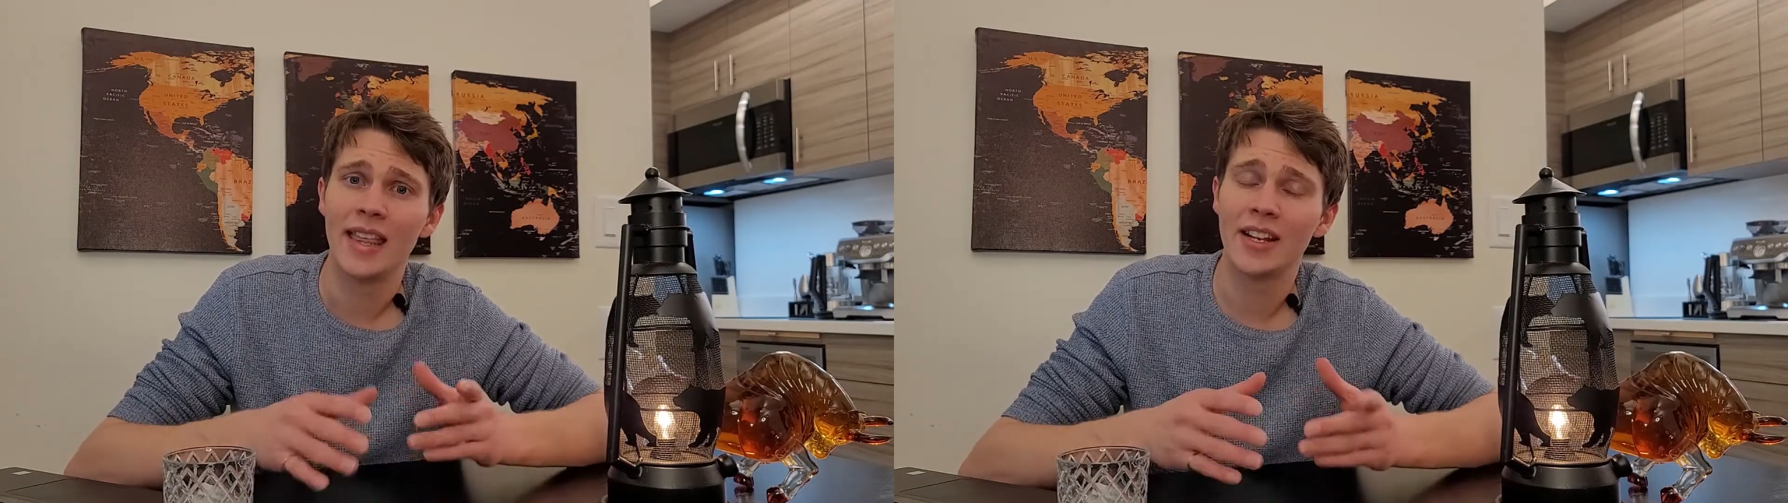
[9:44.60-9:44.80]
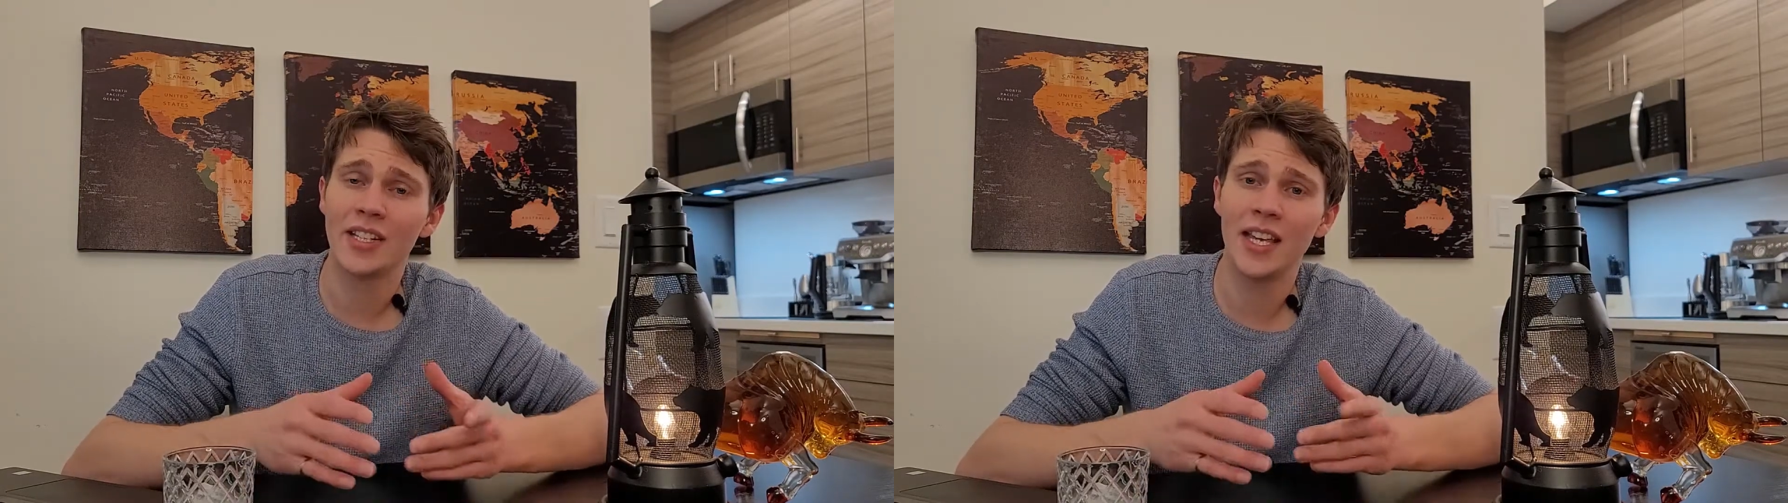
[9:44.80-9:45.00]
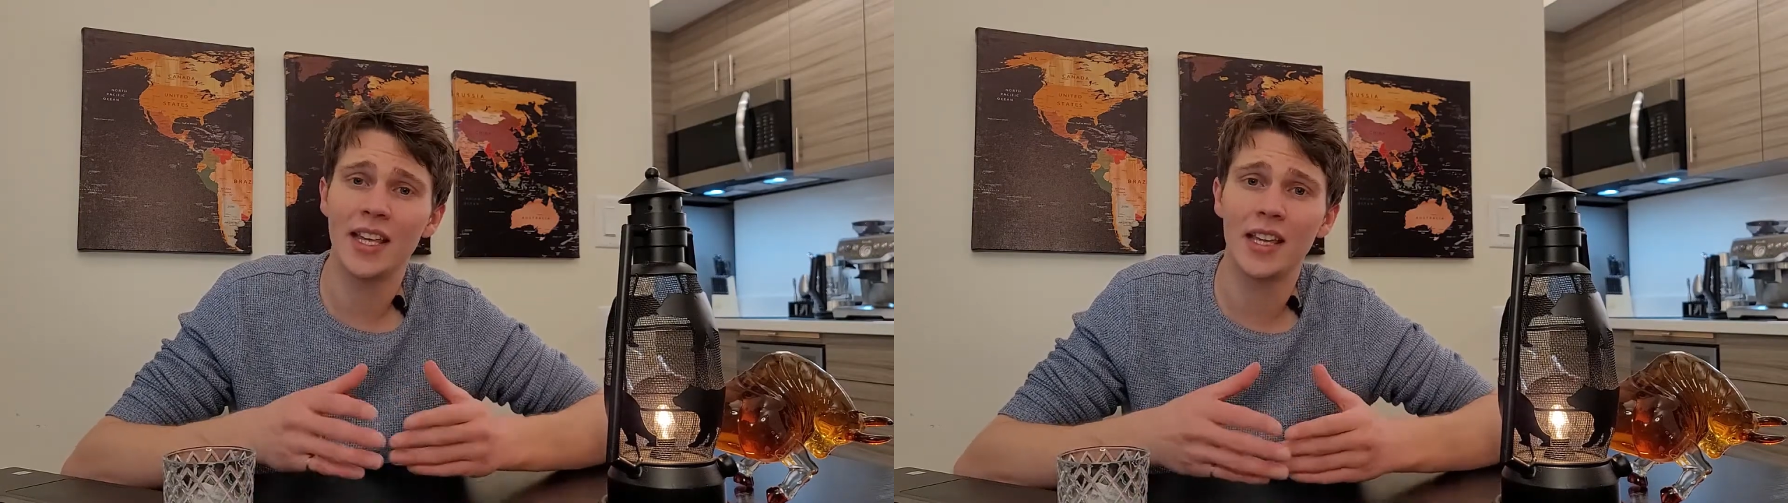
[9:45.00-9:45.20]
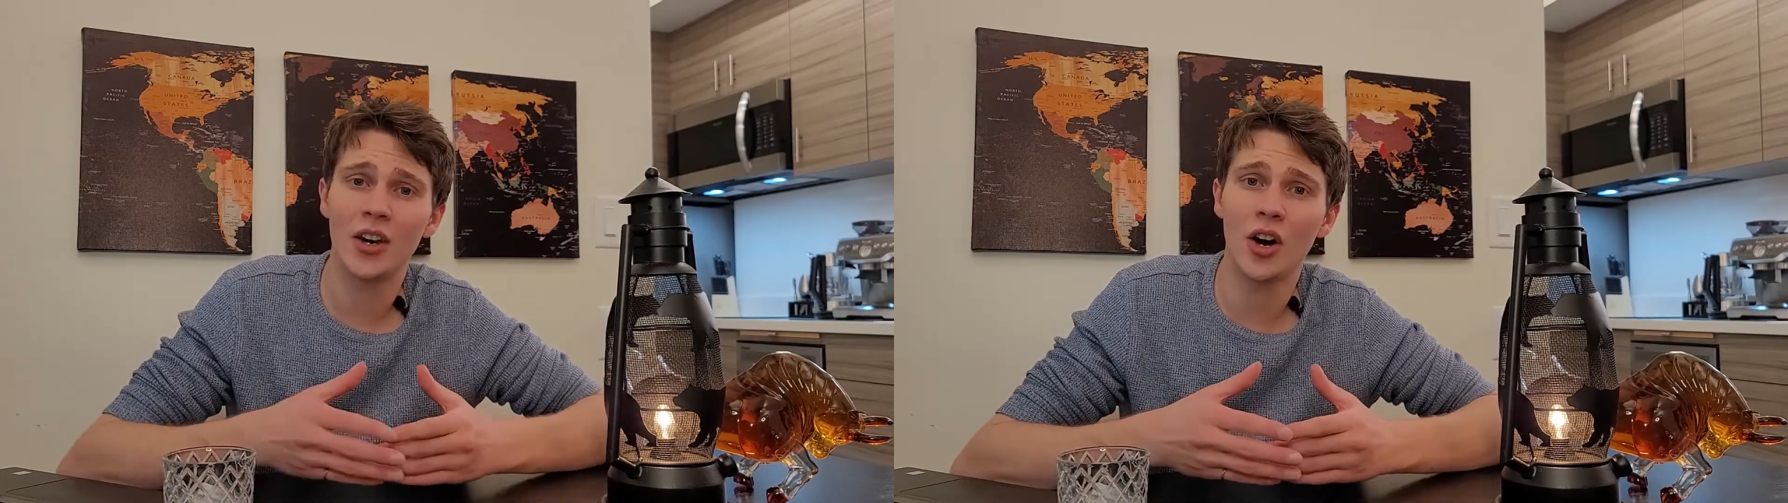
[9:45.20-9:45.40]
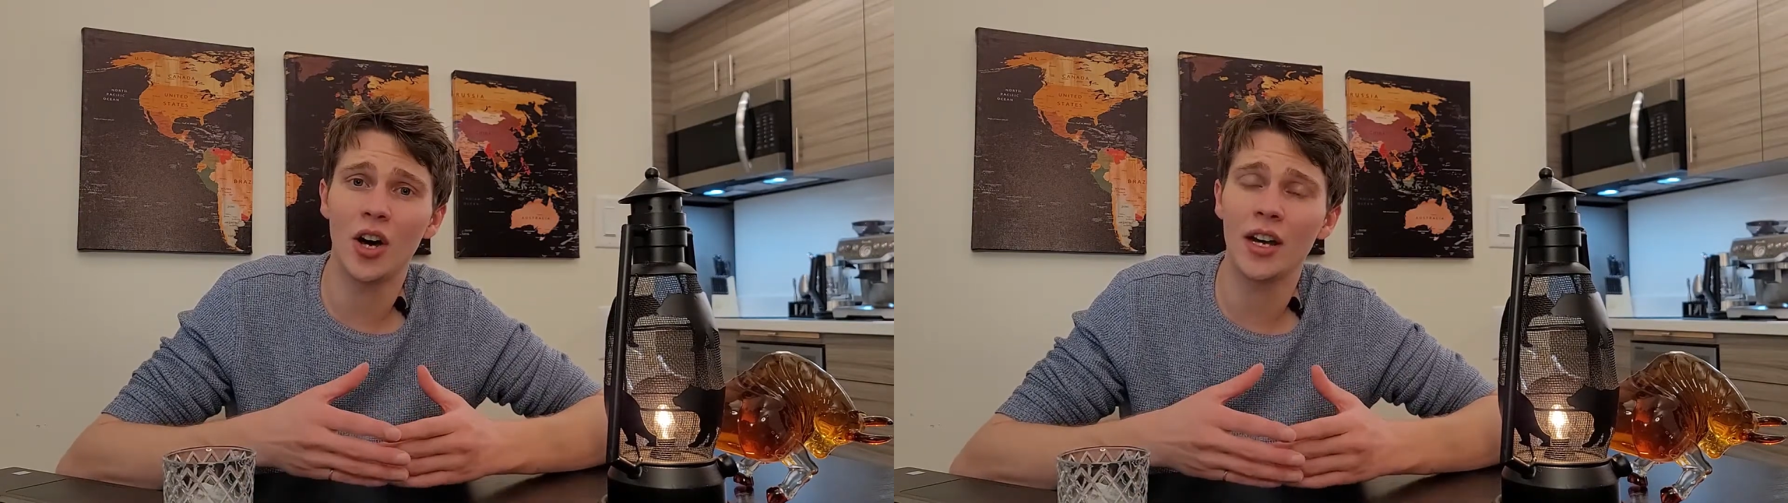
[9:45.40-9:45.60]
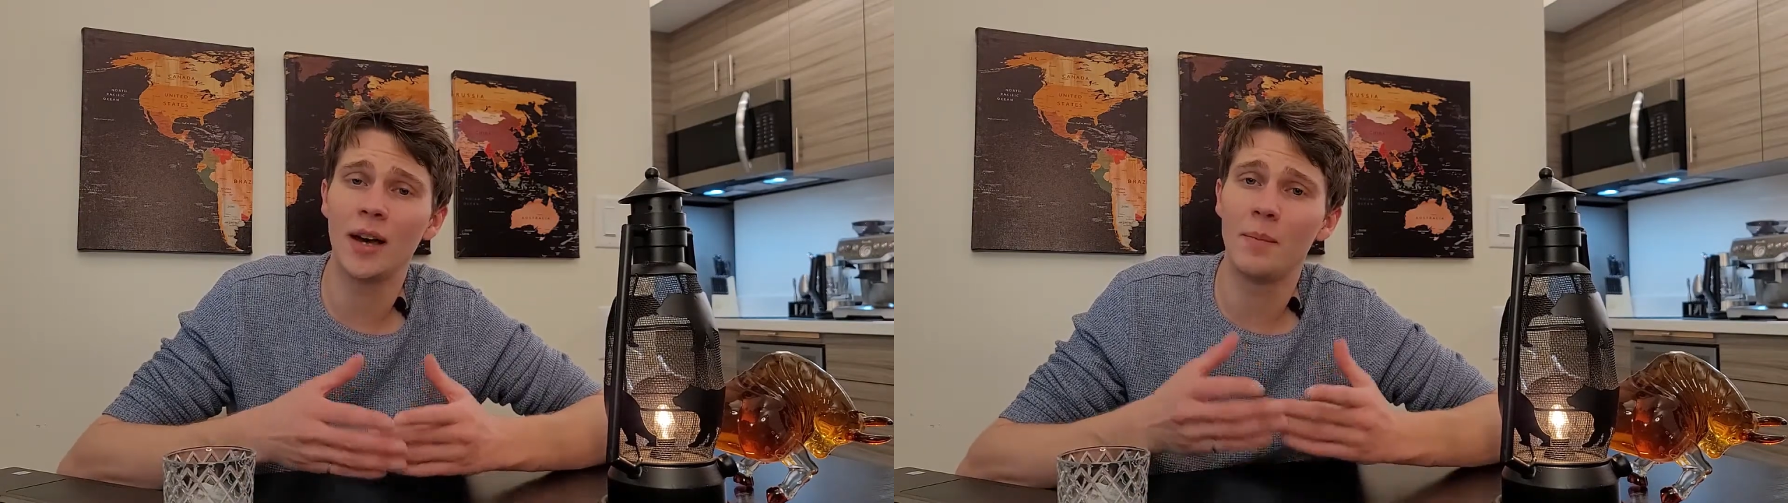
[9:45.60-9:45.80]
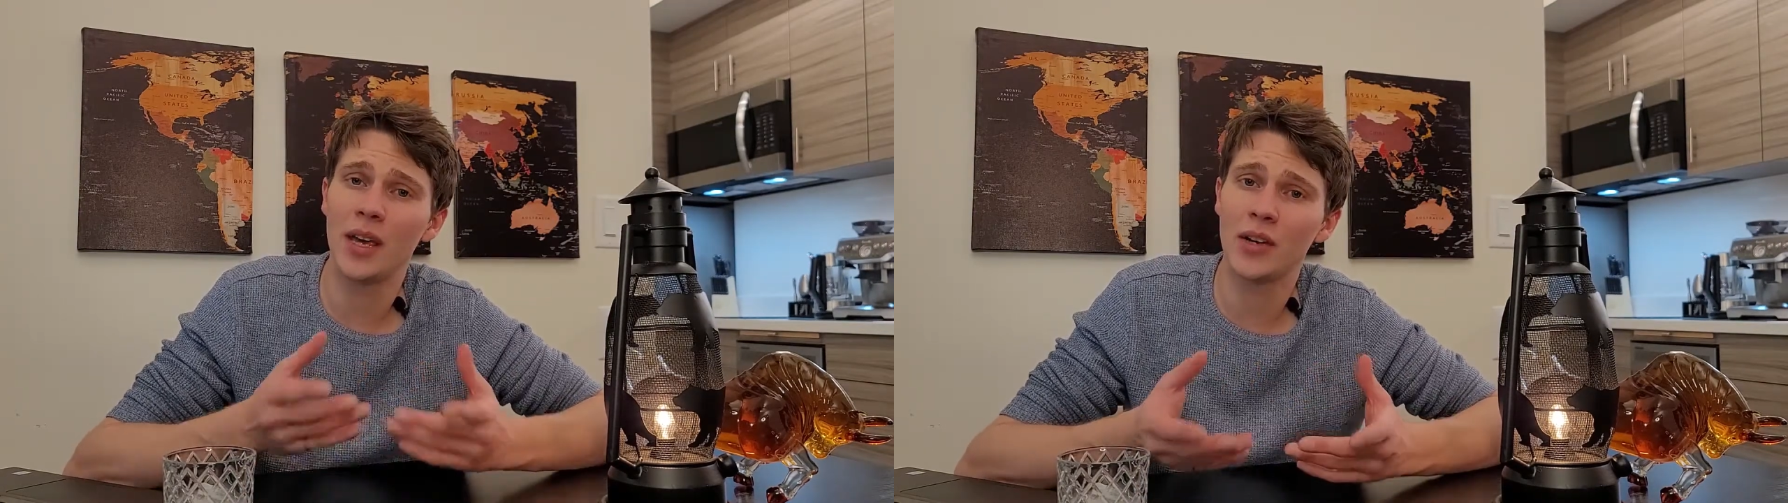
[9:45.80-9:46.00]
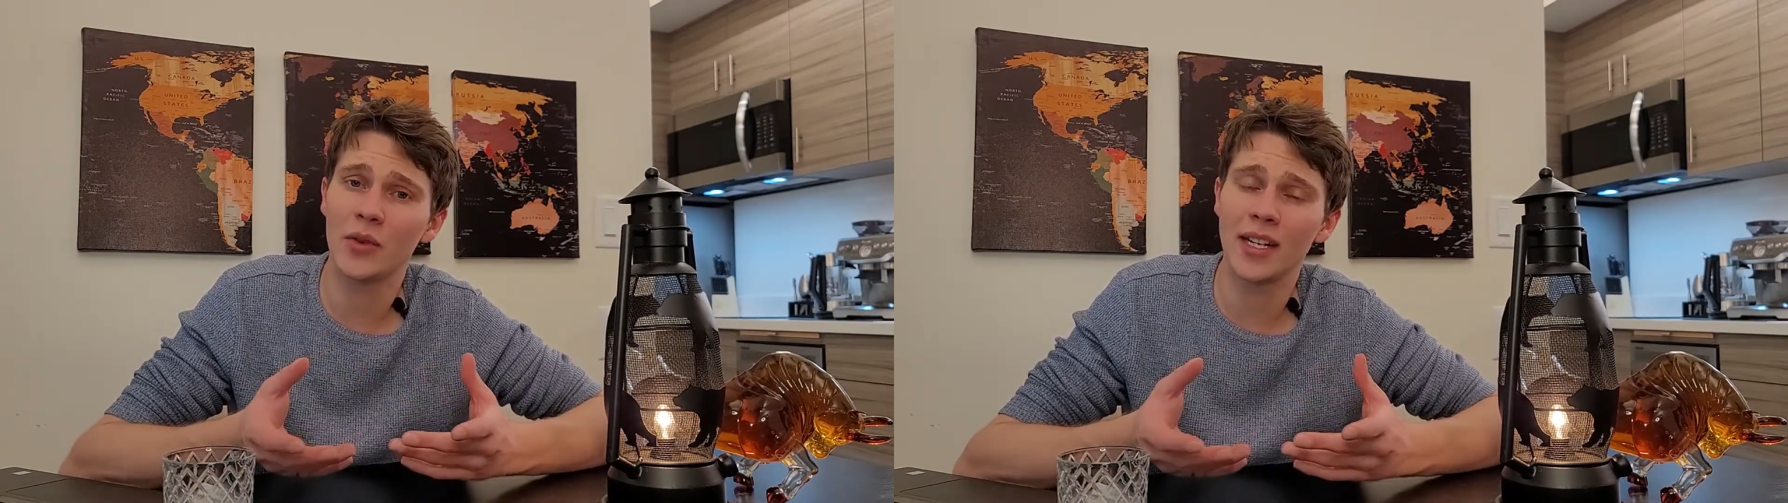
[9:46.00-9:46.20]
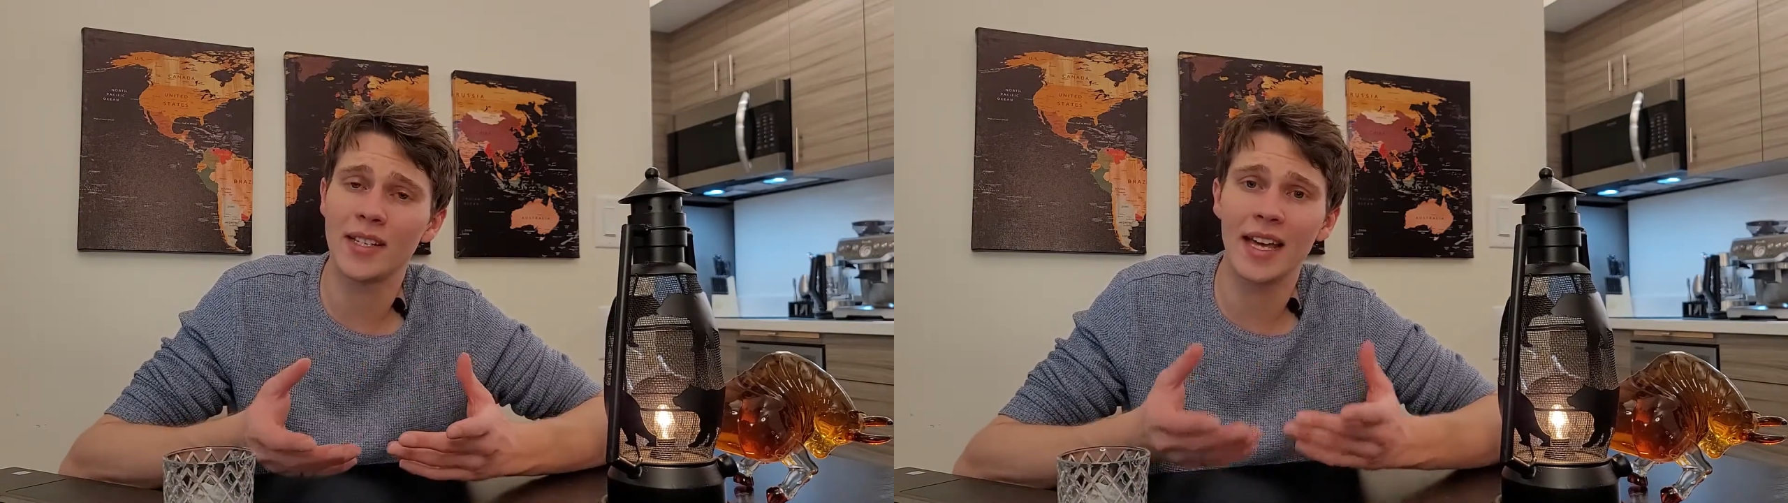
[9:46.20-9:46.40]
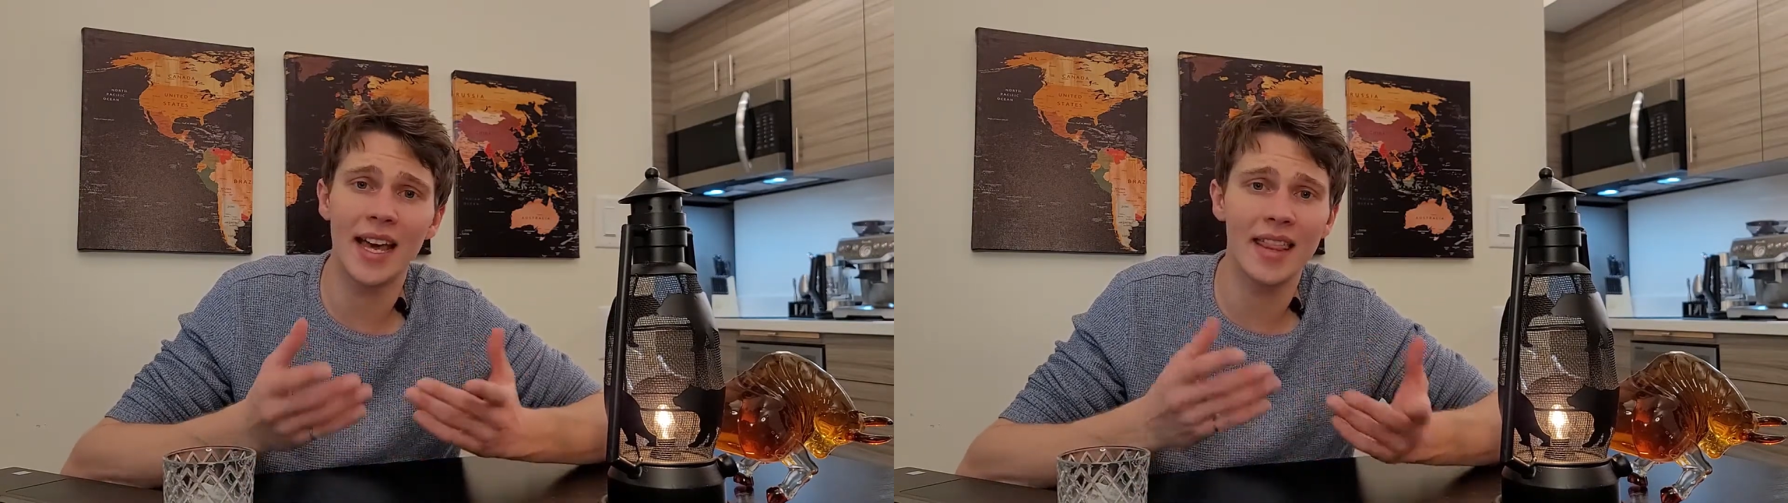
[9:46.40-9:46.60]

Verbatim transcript: they're taking on a big risk,